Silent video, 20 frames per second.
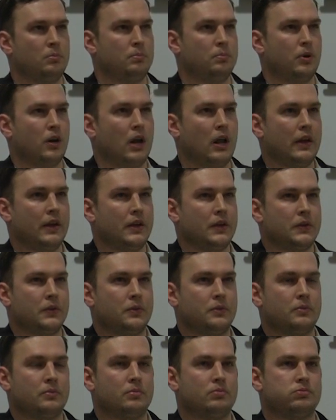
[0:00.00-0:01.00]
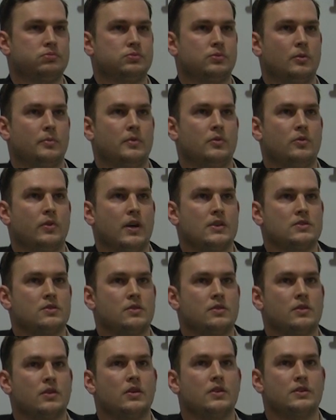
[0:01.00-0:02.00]
probably, would
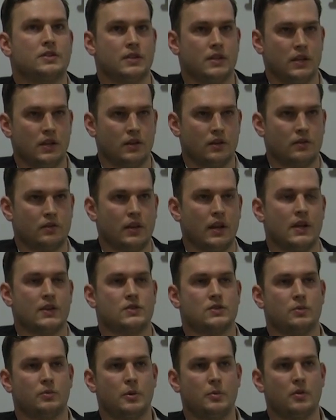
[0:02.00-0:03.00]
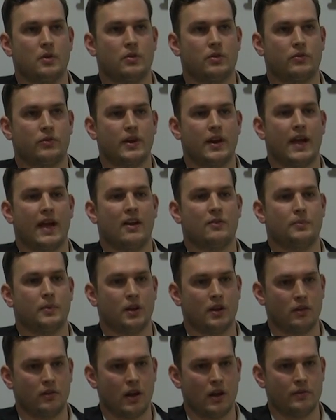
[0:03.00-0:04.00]
2013. Yeah, so we were three and a half
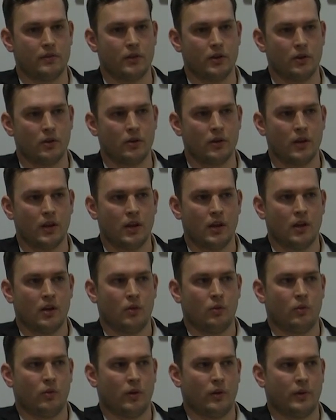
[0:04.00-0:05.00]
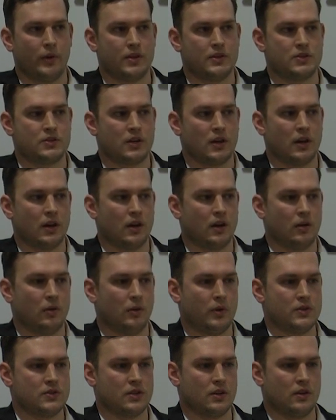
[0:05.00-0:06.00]
million in revenue which uh,
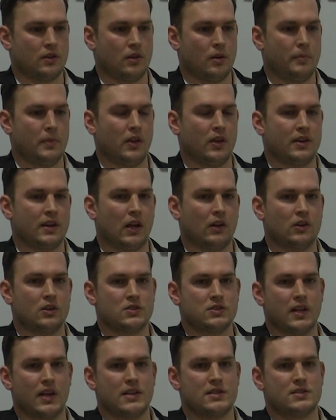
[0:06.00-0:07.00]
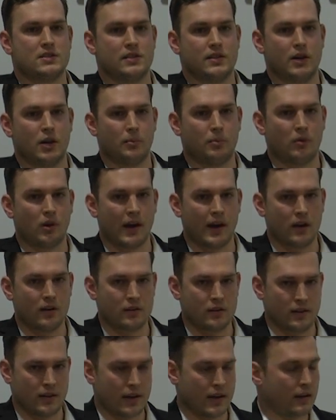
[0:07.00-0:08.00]
was a million dollars less than the year prior
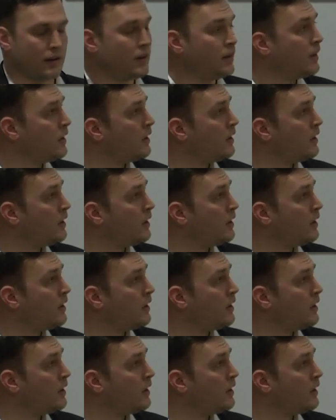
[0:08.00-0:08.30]
to that.